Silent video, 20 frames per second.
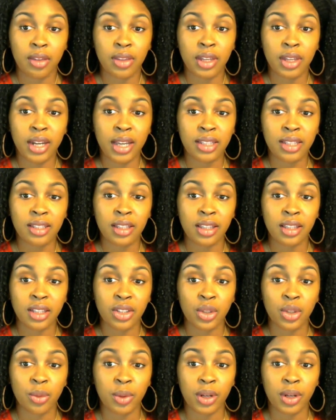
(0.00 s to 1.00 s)
The next thing
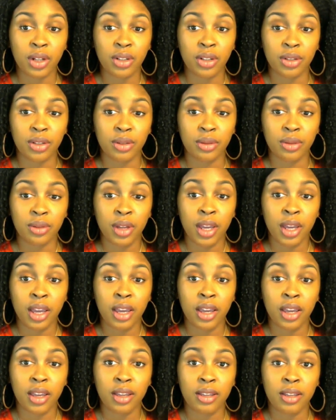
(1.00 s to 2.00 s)
that you want to do
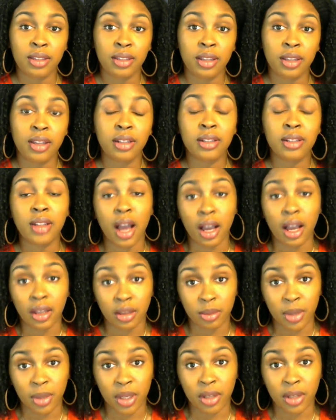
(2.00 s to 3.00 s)
is
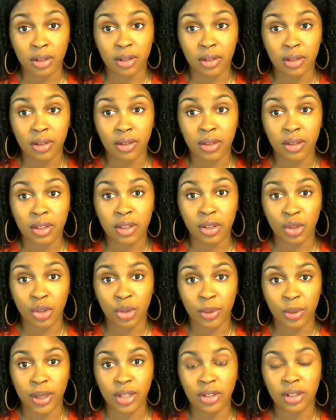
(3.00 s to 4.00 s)
document the
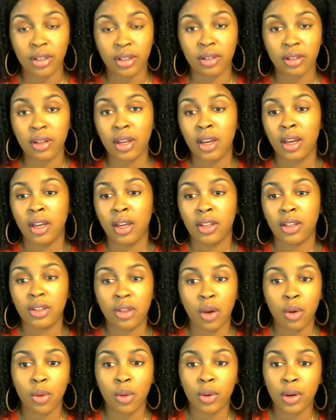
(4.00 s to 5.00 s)
situation.
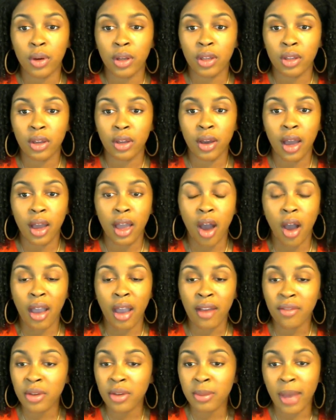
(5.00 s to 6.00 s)
So
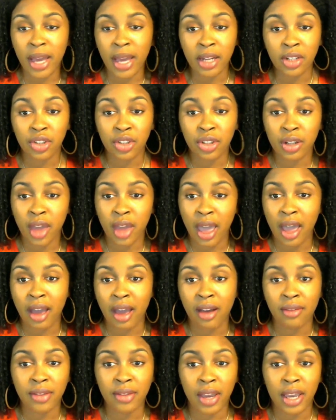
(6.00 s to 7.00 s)
everybody should
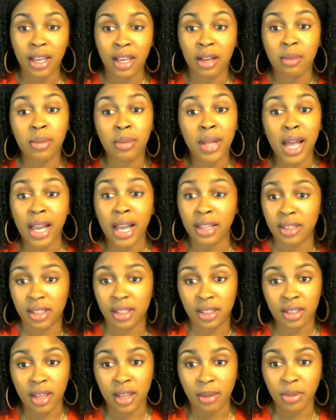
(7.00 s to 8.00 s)
have a compliance
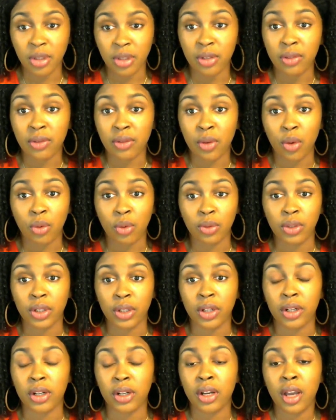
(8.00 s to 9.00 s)
exception
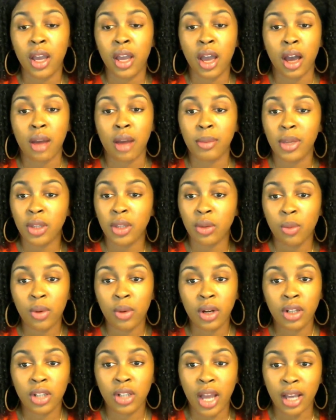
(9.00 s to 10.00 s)
folder. Um, and you
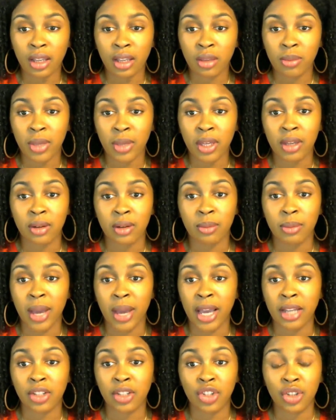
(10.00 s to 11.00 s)
want to document
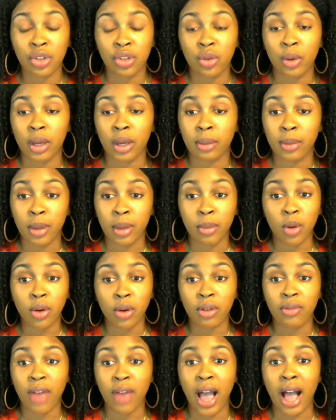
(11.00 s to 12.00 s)
by just doing a memo to
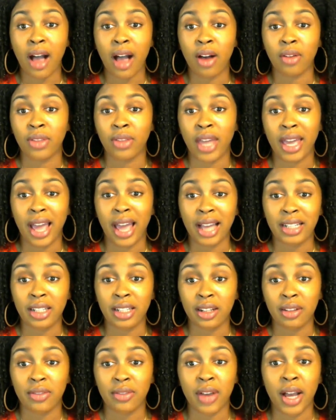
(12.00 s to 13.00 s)
file that
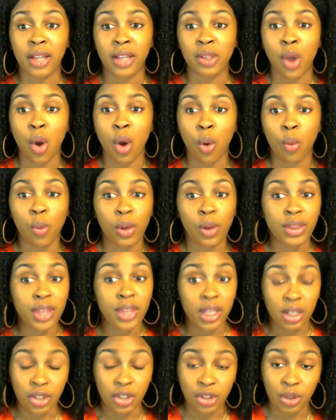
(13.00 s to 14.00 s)
identifies what
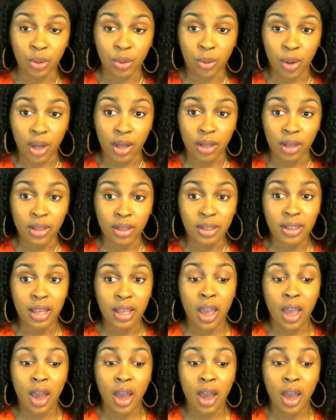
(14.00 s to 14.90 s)
the issue was,